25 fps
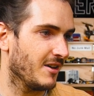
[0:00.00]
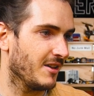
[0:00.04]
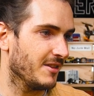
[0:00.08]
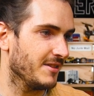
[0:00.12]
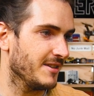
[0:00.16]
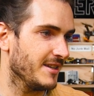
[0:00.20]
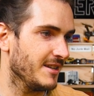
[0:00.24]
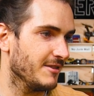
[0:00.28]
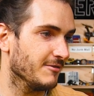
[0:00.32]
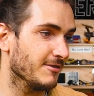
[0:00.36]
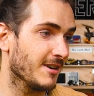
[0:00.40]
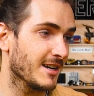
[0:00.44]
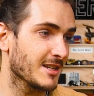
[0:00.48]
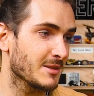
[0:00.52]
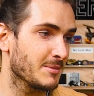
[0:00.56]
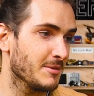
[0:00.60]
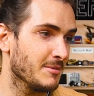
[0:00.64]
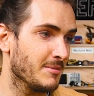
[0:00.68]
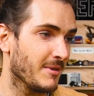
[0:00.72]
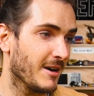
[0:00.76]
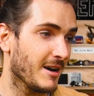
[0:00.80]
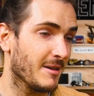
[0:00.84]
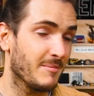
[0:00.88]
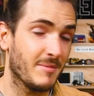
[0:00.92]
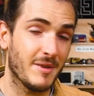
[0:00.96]
on the
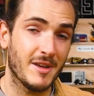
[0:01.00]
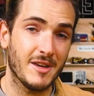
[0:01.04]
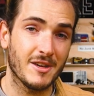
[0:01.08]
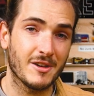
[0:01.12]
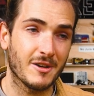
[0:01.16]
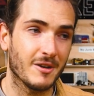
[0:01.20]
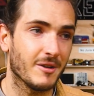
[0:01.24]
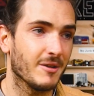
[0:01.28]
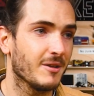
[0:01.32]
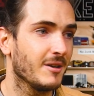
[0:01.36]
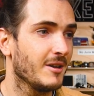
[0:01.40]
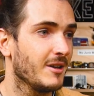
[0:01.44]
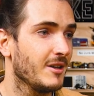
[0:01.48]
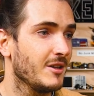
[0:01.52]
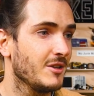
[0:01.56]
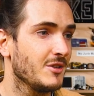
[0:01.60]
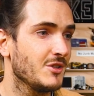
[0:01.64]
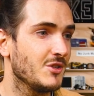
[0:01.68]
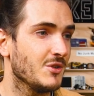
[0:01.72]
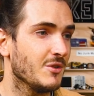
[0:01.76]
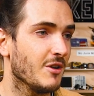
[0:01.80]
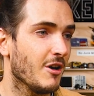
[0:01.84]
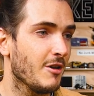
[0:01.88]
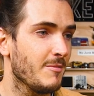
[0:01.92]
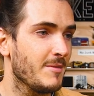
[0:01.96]
Raspberry Pi Pico
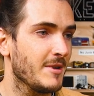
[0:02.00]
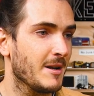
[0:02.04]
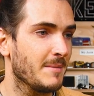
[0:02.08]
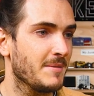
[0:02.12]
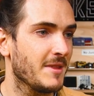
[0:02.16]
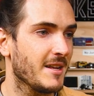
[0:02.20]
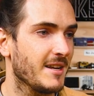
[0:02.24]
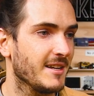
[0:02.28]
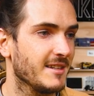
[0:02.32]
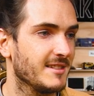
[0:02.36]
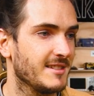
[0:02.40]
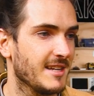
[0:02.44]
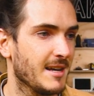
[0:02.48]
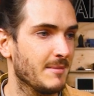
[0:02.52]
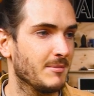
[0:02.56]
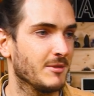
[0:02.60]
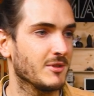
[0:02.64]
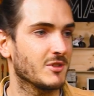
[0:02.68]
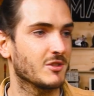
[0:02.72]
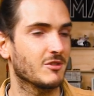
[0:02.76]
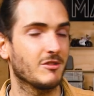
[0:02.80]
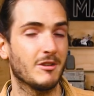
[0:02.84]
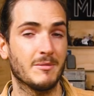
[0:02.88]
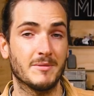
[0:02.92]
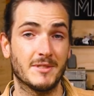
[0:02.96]
to open up that example
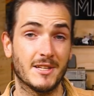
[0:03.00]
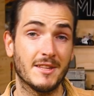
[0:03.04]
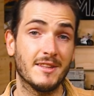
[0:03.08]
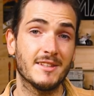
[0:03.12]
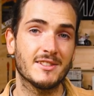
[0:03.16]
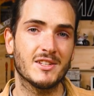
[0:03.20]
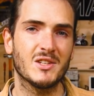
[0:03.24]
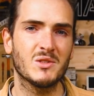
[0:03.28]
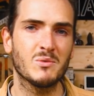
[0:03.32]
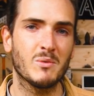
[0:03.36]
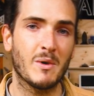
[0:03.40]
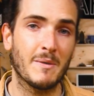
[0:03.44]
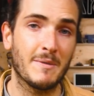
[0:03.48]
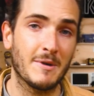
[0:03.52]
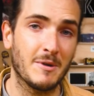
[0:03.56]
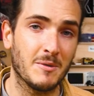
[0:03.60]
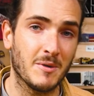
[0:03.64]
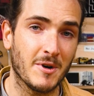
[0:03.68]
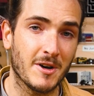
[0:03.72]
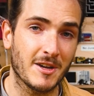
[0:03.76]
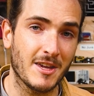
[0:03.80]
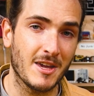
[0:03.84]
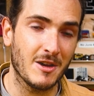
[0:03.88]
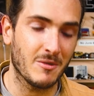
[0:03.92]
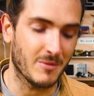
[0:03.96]
script, and this is what we're
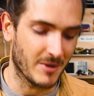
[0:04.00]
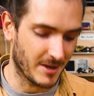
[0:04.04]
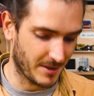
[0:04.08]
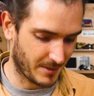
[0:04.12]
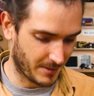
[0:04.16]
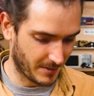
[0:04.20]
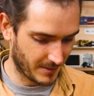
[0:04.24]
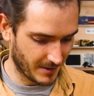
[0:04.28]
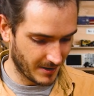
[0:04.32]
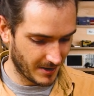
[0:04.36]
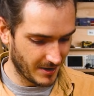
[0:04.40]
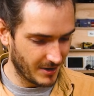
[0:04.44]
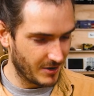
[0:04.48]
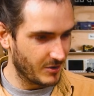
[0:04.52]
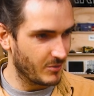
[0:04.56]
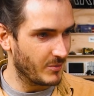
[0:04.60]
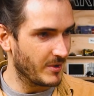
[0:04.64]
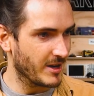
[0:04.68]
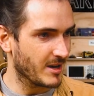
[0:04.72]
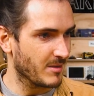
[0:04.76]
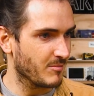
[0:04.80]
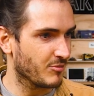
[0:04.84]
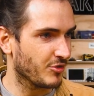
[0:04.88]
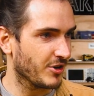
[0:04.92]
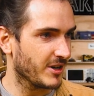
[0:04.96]
working with.
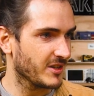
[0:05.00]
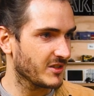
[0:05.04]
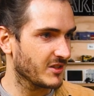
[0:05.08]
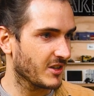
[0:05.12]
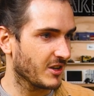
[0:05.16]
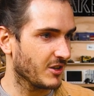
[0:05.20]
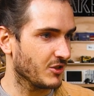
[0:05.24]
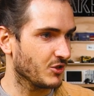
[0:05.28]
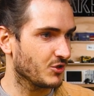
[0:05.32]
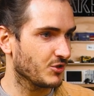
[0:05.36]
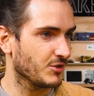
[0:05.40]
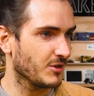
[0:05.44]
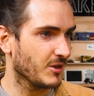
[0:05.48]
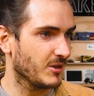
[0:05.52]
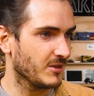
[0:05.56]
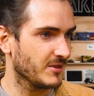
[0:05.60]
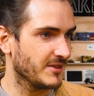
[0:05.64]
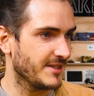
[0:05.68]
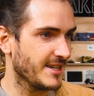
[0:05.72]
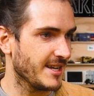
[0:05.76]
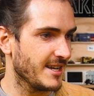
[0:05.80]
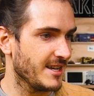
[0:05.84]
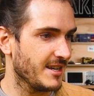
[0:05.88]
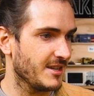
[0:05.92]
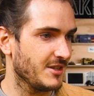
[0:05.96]
We can press Control
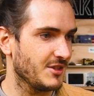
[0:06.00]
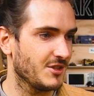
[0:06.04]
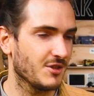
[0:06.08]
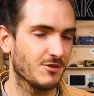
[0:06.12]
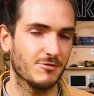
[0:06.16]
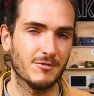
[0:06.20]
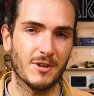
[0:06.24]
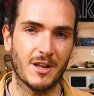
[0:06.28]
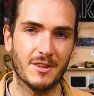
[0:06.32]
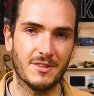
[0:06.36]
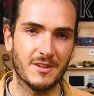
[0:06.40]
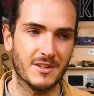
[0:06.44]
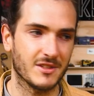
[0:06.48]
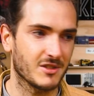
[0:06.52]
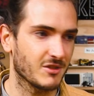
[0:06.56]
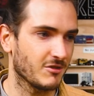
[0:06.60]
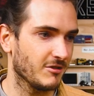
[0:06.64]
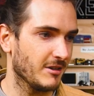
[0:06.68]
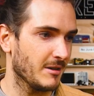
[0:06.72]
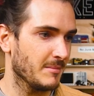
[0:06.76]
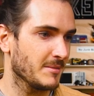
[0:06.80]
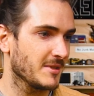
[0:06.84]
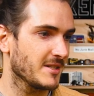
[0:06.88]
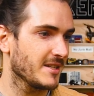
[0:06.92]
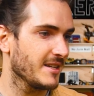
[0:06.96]
D to run the
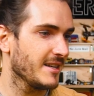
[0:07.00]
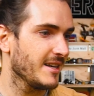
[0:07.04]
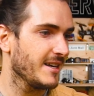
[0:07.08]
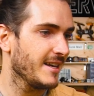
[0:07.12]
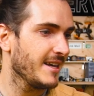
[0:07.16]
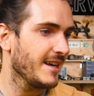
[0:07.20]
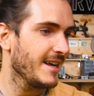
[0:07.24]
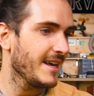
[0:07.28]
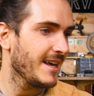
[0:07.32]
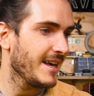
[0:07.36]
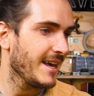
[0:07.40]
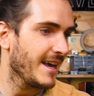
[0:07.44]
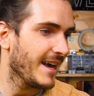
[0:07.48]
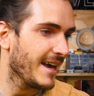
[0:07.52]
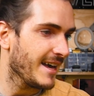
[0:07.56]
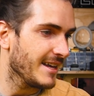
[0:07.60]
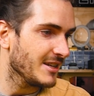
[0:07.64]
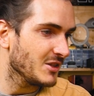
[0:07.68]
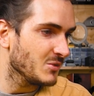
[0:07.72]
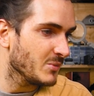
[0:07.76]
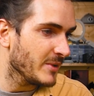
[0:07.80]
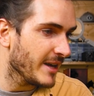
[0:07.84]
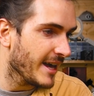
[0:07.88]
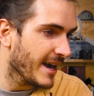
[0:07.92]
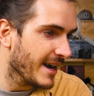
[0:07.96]
script,
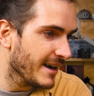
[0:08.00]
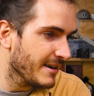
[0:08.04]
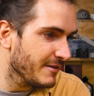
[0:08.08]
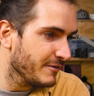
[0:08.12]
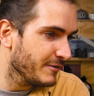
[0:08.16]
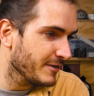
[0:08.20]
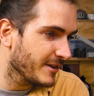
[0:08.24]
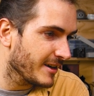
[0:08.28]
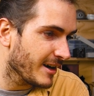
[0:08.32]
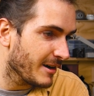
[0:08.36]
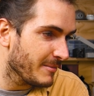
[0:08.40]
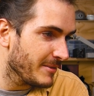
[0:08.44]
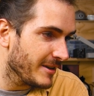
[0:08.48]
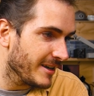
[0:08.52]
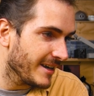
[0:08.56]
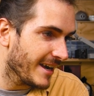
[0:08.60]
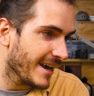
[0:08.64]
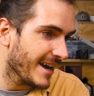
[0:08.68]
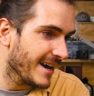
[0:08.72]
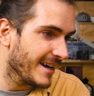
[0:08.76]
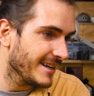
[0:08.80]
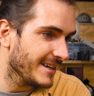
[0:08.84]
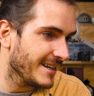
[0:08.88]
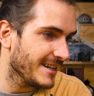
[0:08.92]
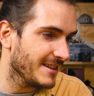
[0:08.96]
and we have coming
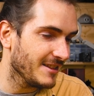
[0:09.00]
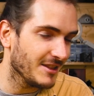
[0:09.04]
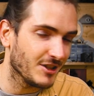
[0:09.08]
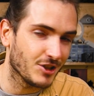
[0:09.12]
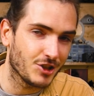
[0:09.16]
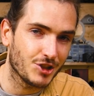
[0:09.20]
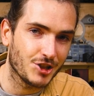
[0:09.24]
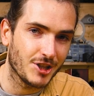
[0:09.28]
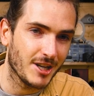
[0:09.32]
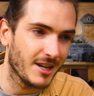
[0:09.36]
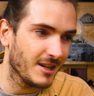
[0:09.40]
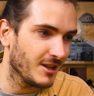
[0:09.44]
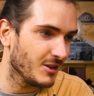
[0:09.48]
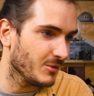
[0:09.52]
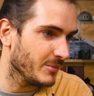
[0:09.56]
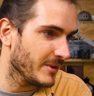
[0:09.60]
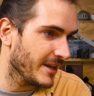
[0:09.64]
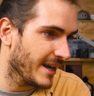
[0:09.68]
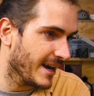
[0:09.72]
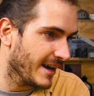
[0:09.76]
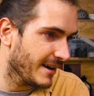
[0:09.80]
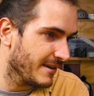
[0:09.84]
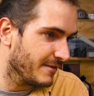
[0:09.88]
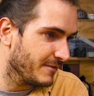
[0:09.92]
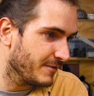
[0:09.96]
out in the shell,
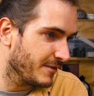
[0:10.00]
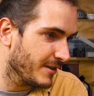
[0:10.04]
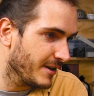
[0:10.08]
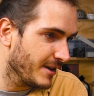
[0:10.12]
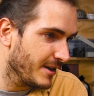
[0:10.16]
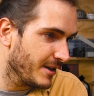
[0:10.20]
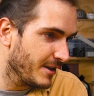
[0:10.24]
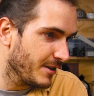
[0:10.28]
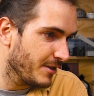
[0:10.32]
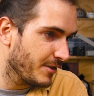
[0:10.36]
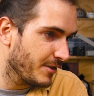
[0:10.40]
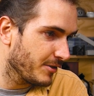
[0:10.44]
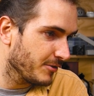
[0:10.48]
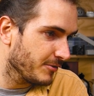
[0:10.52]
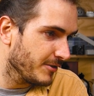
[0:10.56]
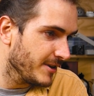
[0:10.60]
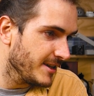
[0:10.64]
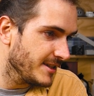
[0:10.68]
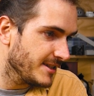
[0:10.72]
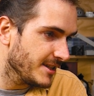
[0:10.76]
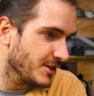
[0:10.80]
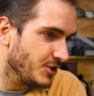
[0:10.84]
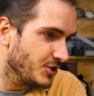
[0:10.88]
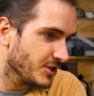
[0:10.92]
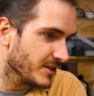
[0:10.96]
we have
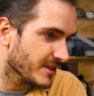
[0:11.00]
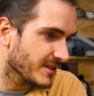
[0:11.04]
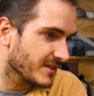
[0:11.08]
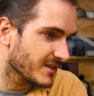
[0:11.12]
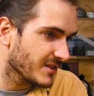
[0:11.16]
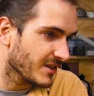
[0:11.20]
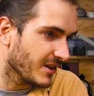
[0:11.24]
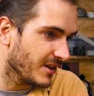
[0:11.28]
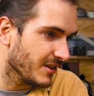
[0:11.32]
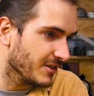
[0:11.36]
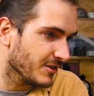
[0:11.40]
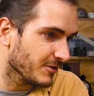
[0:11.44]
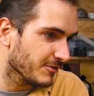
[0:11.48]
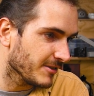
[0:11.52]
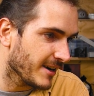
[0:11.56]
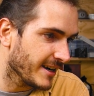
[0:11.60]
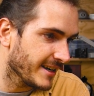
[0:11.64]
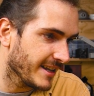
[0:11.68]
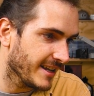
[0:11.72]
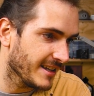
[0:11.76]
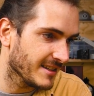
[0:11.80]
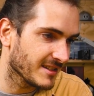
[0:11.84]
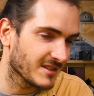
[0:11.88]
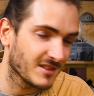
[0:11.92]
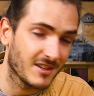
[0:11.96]
three digits on the
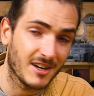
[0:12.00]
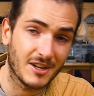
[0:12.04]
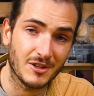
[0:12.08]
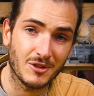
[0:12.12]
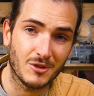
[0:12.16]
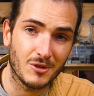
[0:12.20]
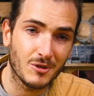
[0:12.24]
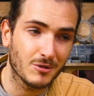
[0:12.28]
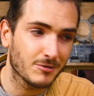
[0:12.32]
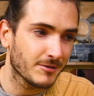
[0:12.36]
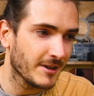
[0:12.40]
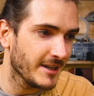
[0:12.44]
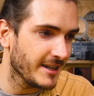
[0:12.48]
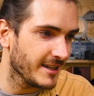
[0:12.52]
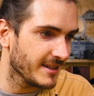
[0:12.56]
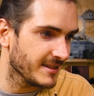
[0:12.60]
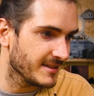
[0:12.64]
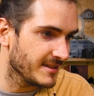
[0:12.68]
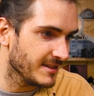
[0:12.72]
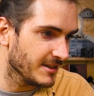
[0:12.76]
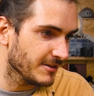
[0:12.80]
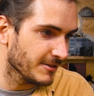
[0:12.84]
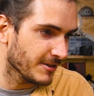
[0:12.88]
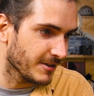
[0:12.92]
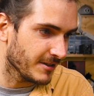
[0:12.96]
right hand side, all reading
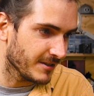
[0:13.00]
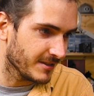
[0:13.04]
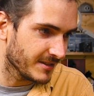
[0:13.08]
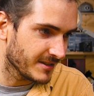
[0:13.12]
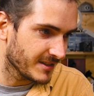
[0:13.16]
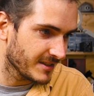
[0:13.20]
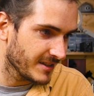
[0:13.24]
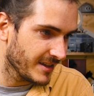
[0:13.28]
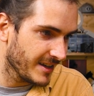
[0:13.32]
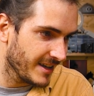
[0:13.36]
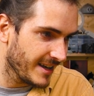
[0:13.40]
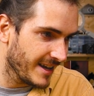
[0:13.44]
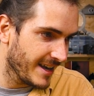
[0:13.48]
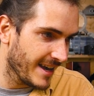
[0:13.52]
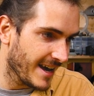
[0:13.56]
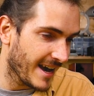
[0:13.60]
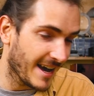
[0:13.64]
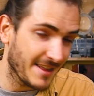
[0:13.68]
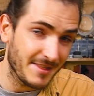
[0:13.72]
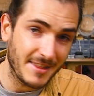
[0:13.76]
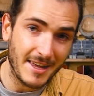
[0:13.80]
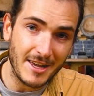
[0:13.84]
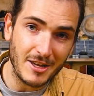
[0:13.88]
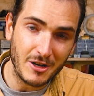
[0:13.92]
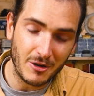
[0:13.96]
zeros.
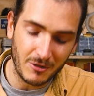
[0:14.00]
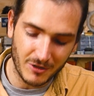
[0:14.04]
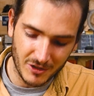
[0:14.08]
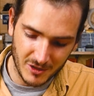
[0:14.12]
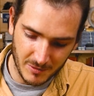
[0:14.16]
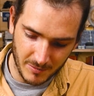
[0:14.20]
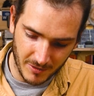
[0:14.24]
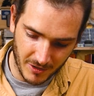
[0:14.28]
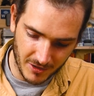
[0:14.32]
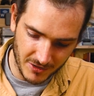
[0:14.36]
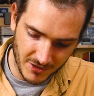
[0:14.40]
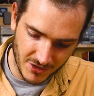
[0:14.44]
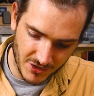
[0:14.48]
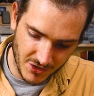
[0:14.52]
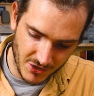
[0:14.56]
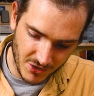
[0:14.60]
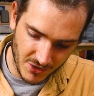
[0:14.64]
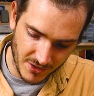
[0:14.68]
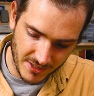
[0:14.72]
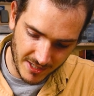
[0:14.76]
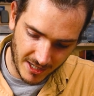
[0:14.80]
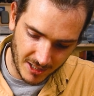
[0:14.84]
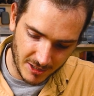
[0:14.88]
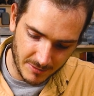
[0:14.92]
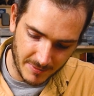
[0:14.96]
And they correspond
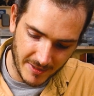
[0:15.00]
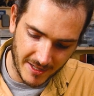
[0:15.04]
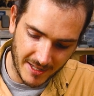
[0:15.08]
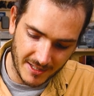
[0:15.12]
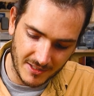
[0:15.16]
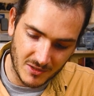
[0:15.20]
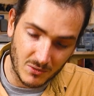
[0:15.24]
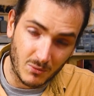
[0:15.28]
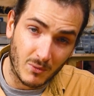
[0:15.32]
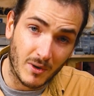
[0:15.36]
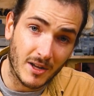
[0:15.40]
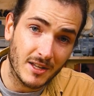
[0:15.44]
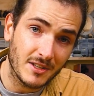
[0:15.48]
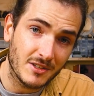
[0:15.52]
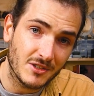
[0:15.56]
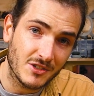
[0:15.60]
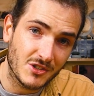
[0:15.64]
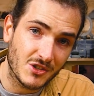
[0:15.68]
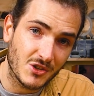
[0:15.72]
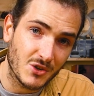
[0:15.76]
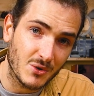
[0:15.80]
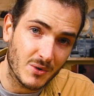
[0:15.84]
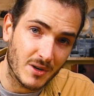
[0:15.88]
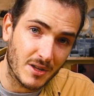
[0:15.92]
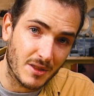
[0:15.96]
to touchpads one,
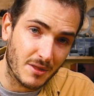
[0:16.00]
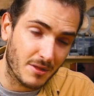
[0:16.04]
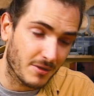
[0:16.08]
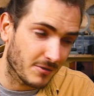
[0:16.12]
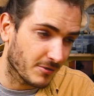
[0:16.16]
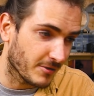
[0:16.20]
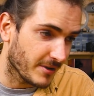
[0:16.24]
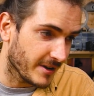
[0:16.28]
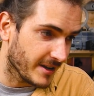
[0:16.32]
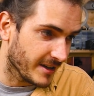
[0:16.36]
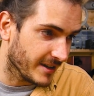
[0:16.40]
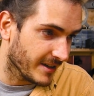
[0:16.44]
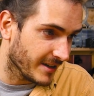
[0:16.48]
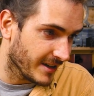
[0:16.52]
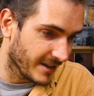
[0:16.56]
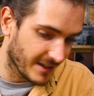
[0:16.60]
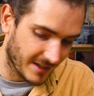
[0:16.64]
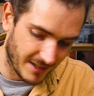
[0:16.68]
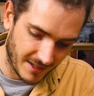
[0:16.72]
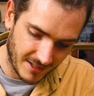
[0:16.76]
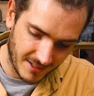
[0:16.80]
two, and three.